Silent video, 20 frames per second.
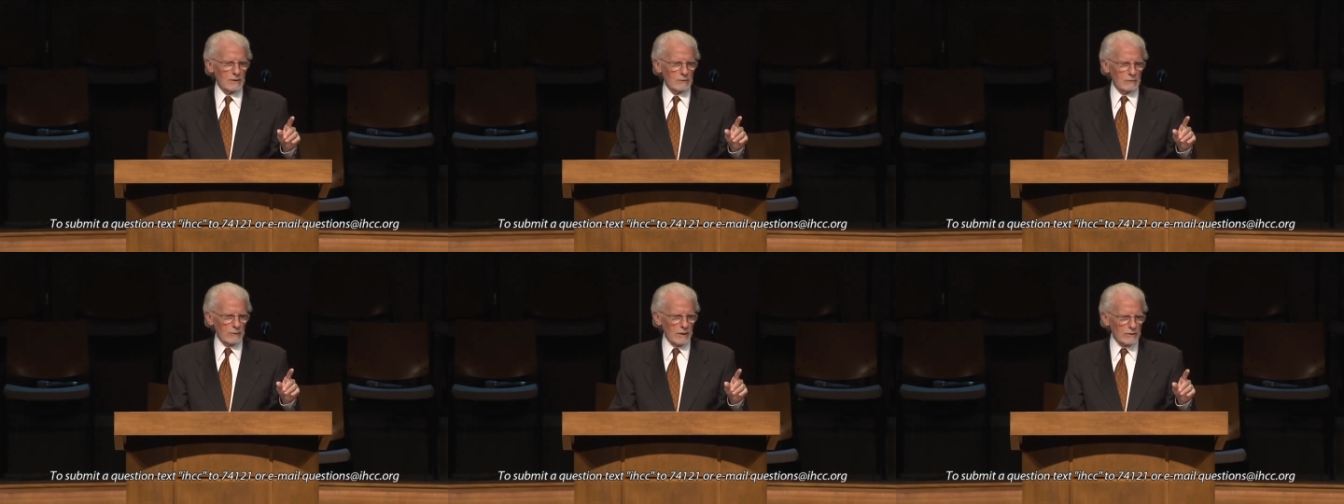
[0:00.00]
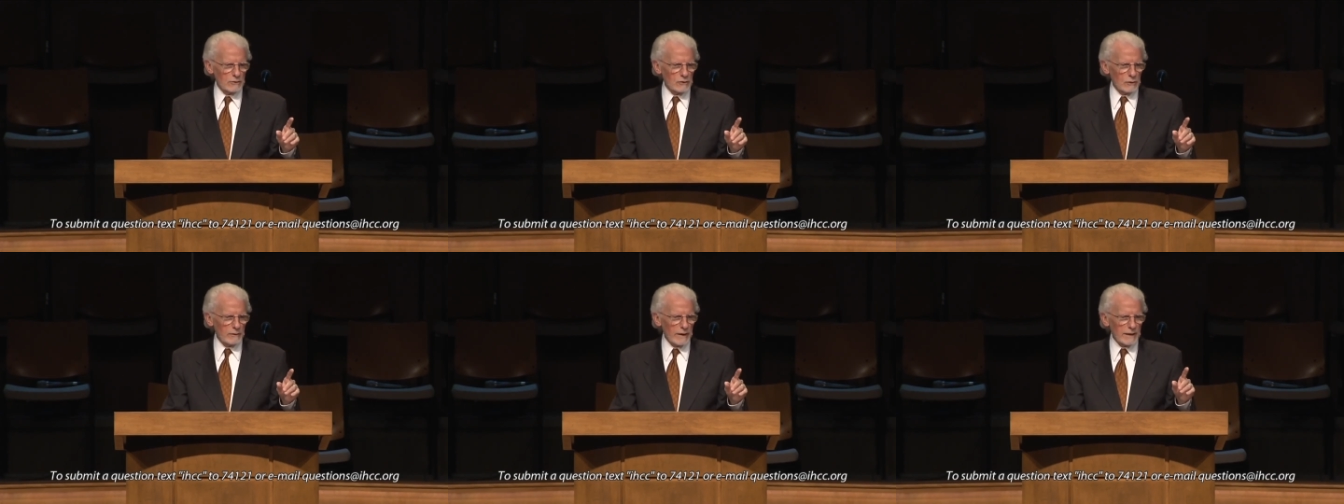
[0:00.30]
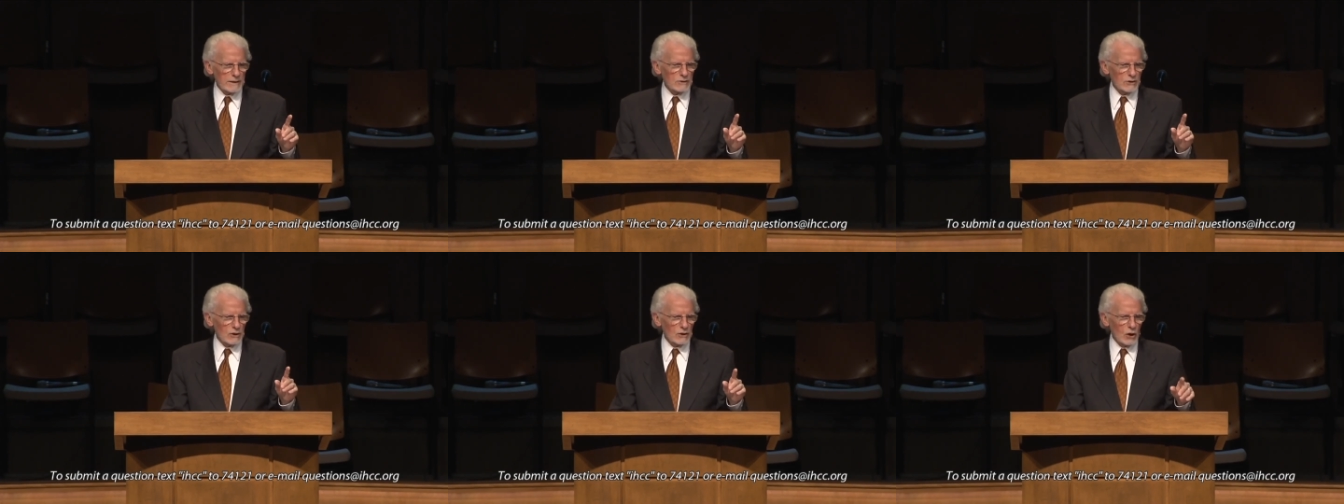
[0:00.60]

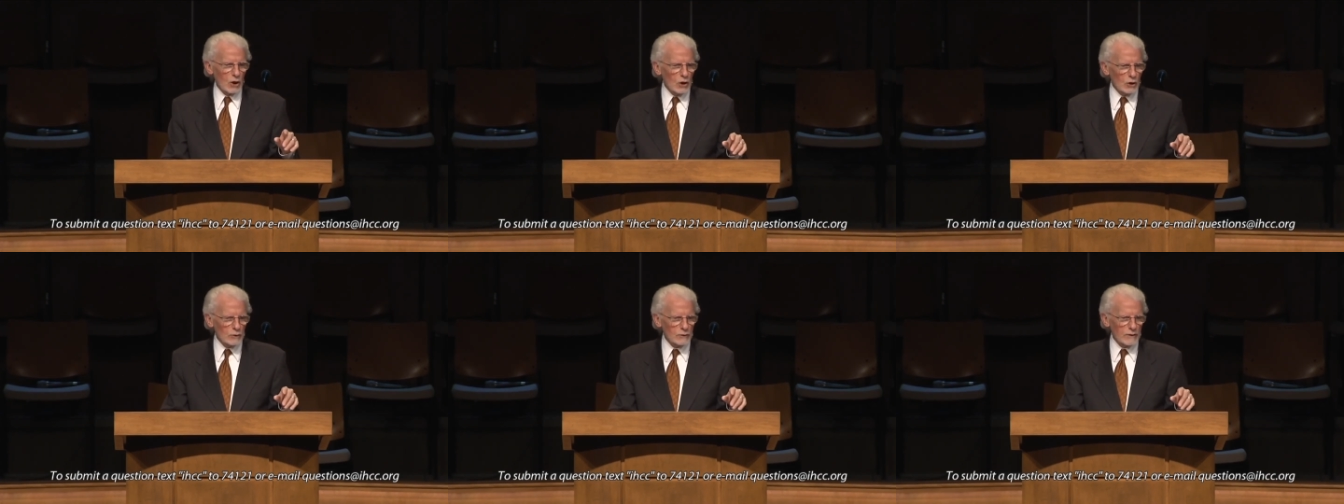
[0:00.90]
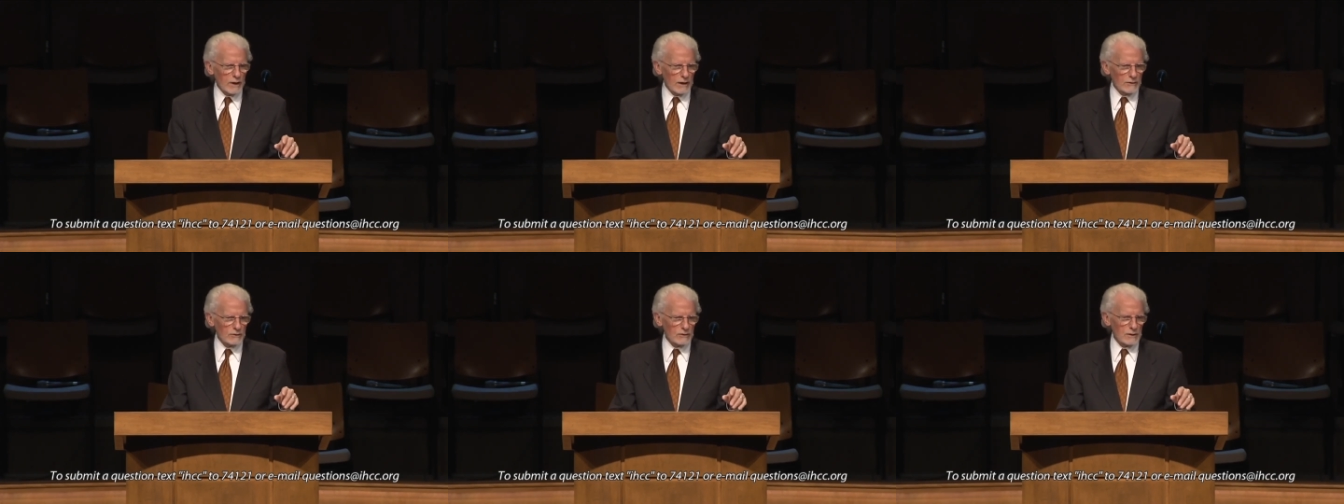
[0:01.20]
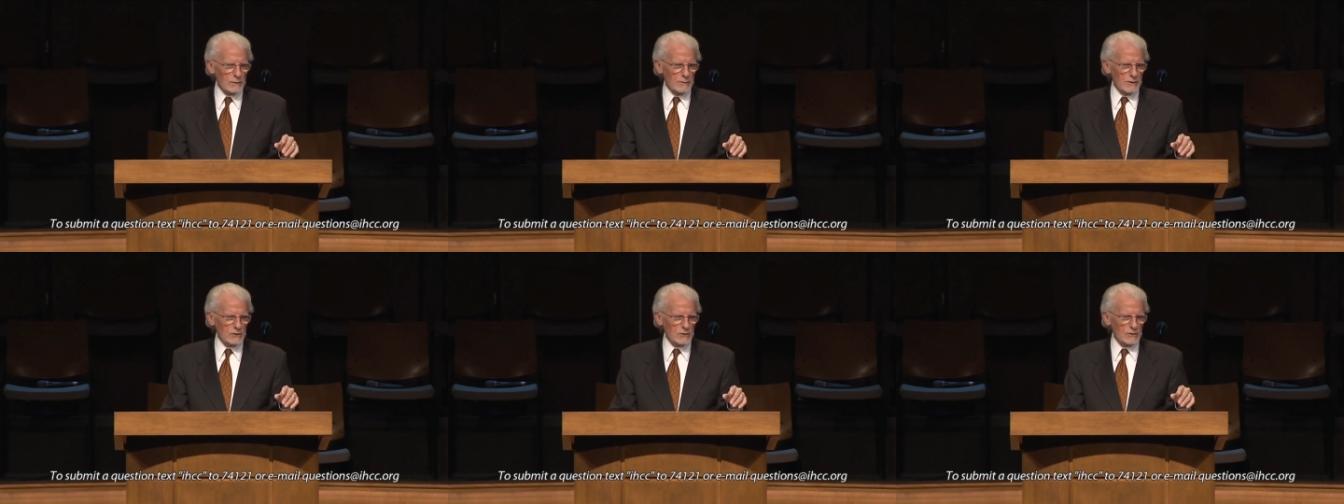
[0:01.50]
resurrected Old
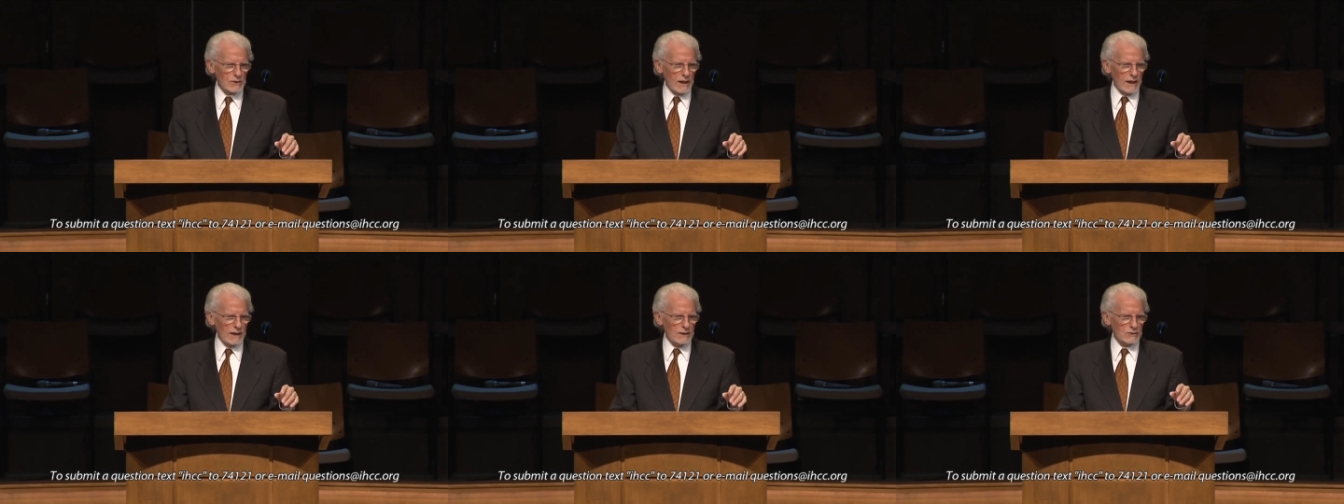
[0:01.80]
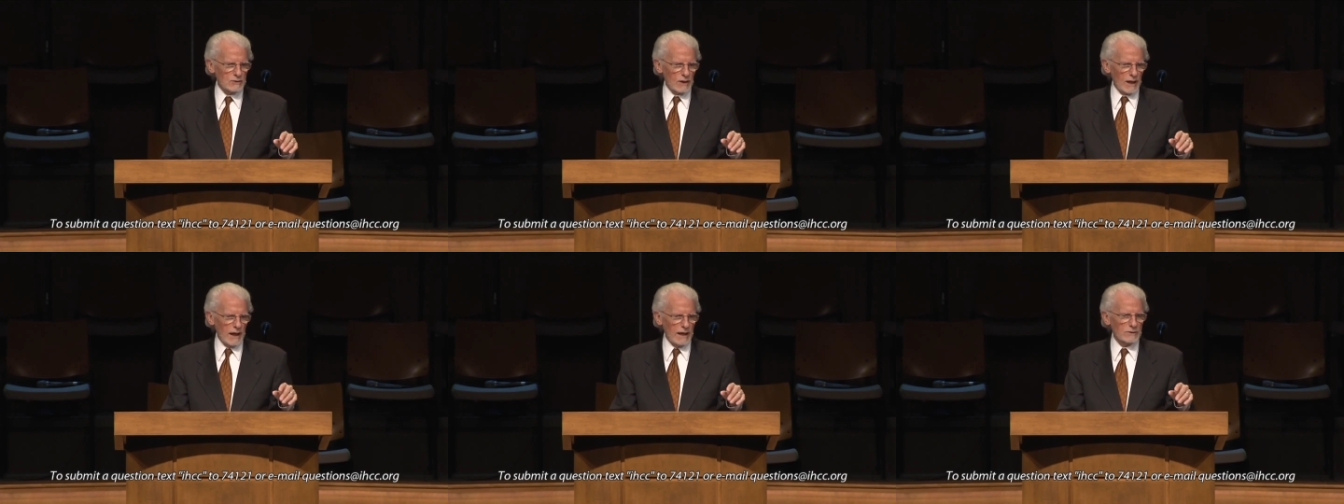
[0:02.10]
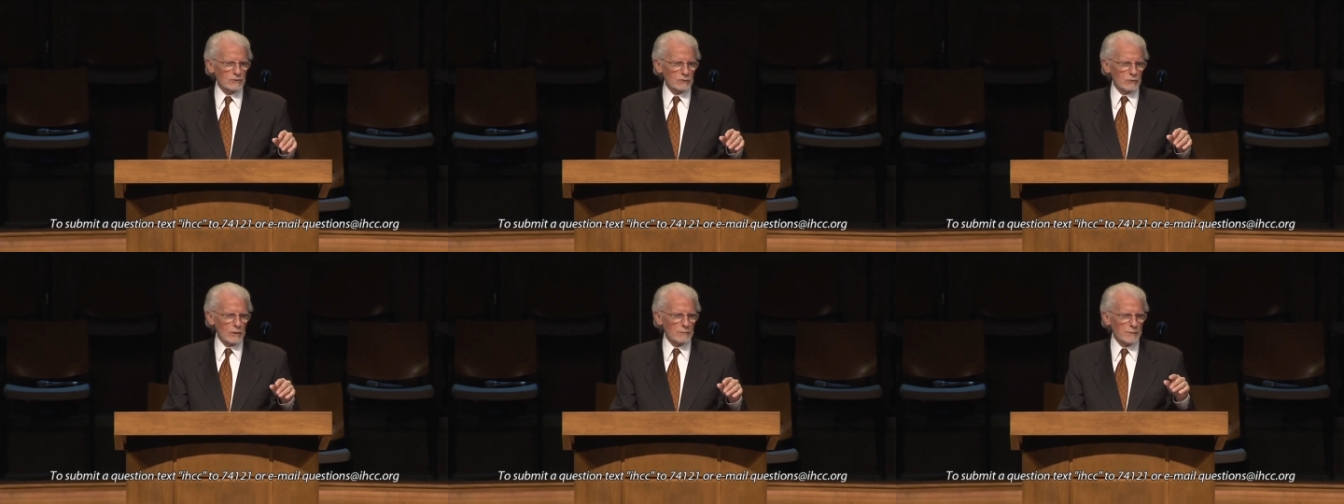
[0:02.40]
Testament saints,
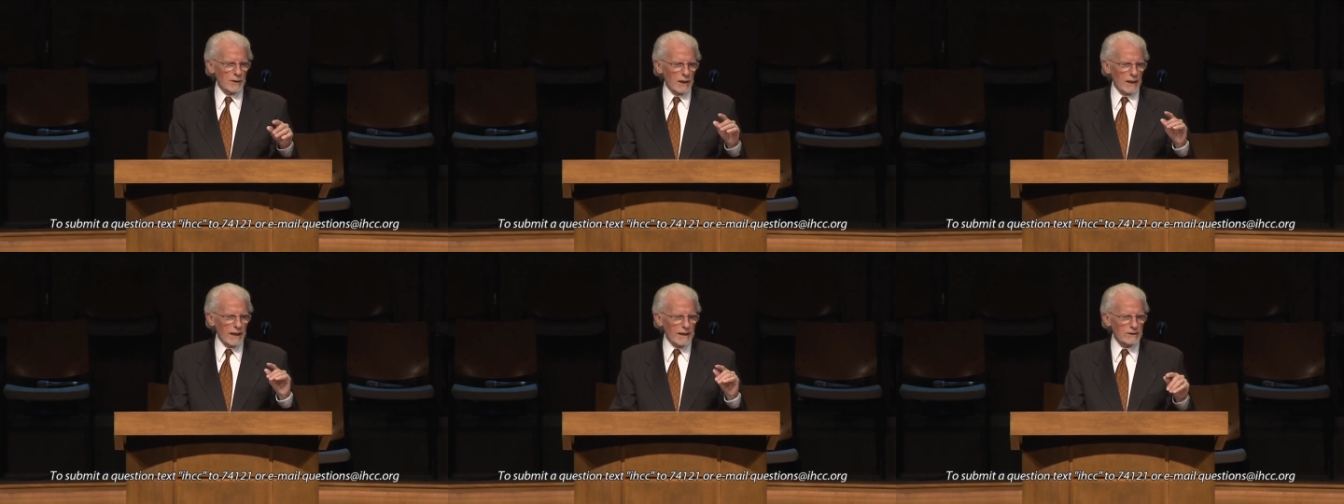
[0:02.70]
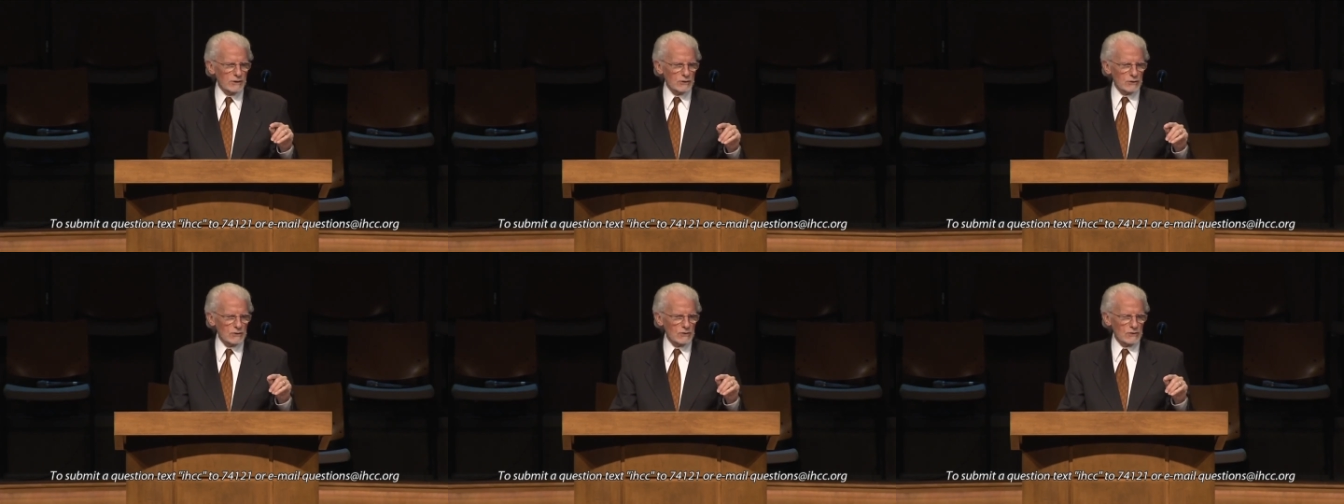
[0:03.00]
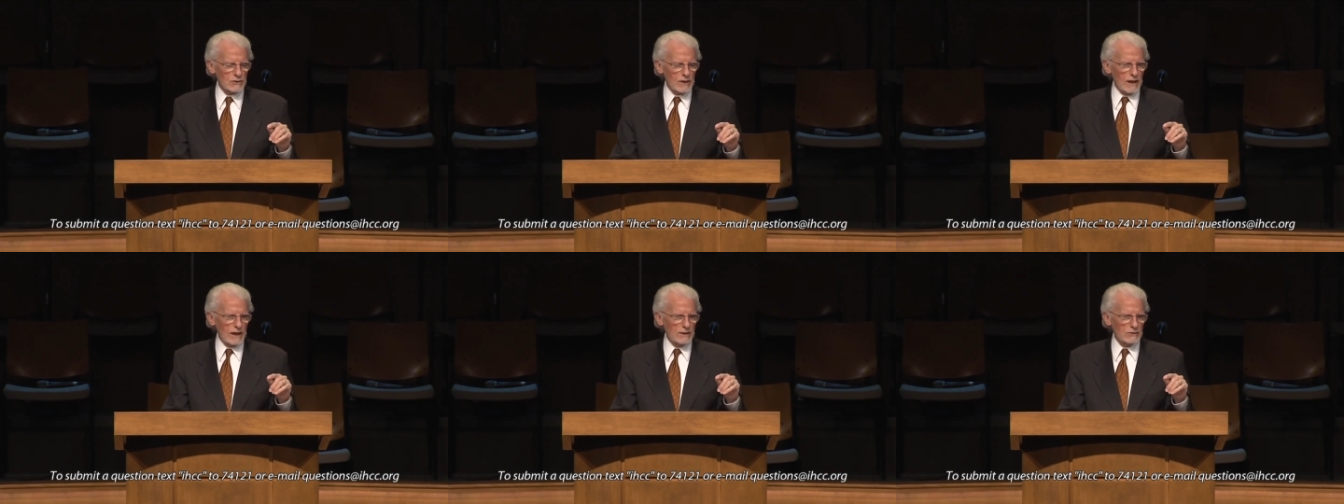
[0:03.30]
and
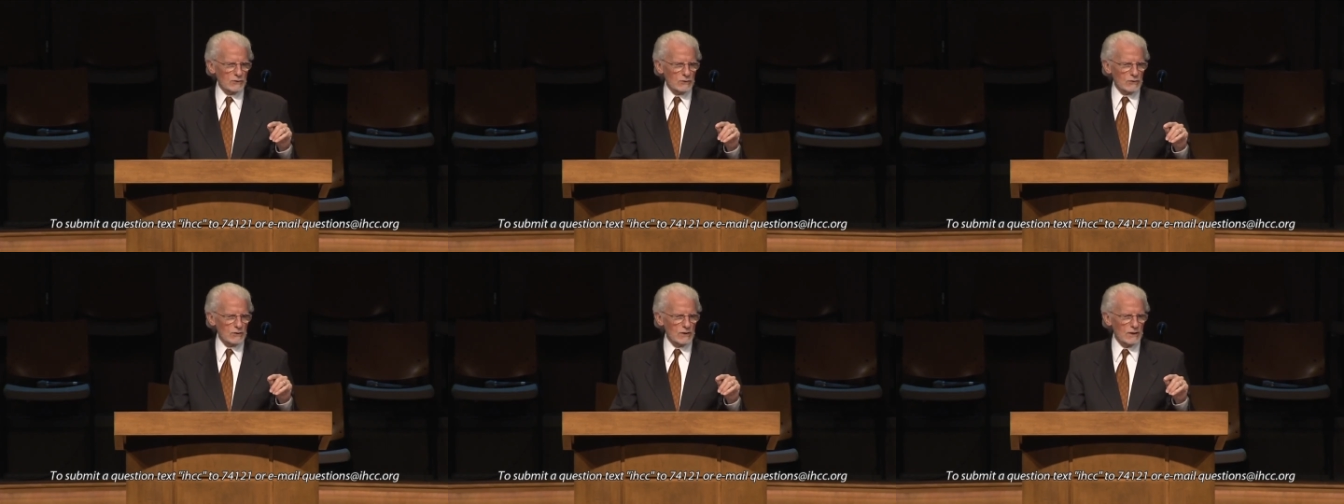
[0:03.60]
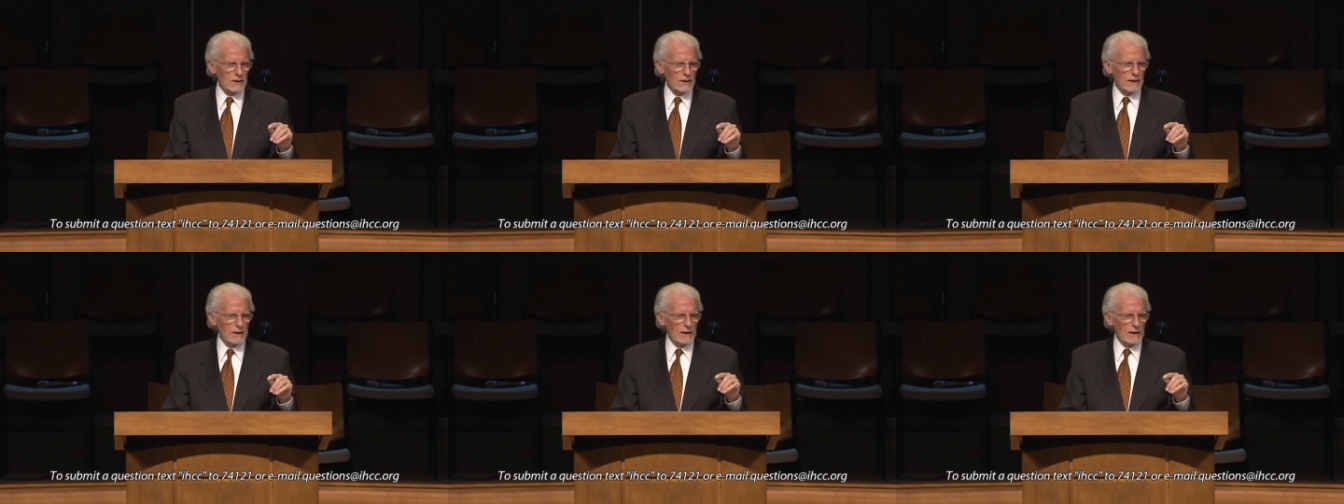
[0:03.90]
tribulation saints,